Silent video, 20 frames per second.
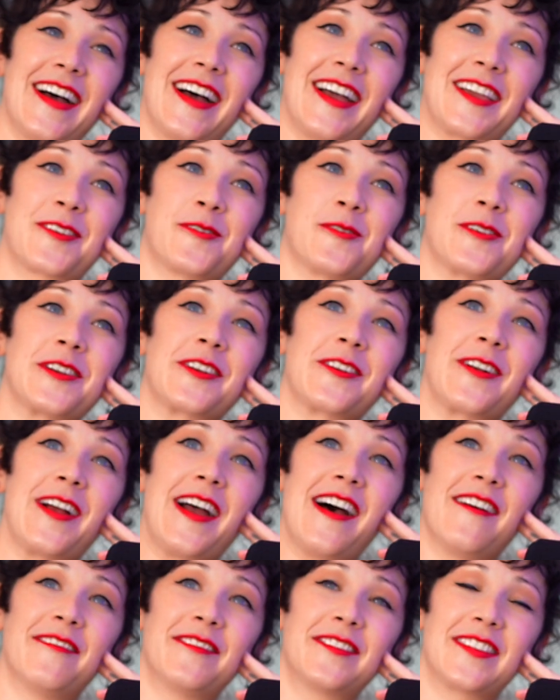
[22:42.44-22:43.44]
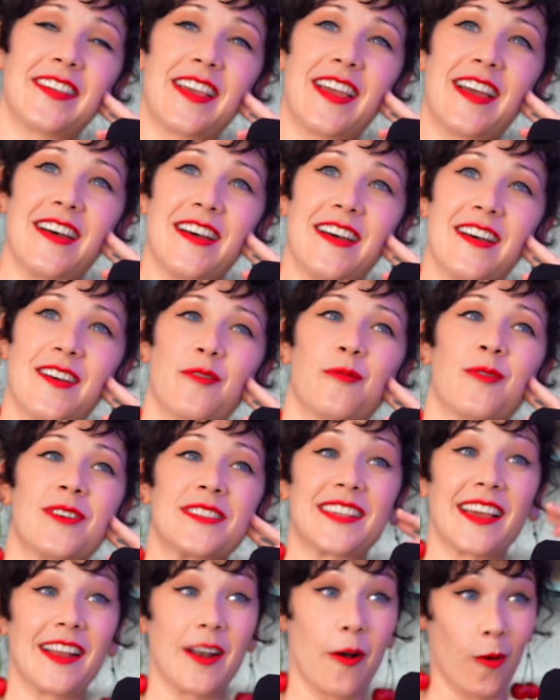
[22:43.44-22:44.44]
I choreographed uh,
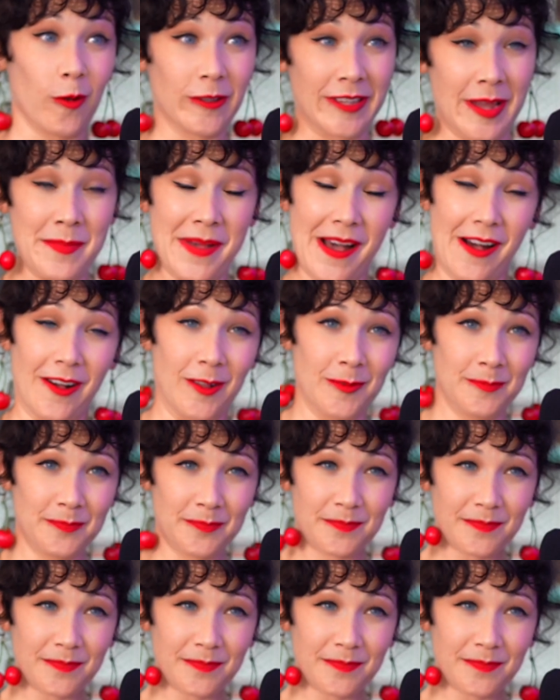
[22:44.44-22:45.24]
once at Old ML.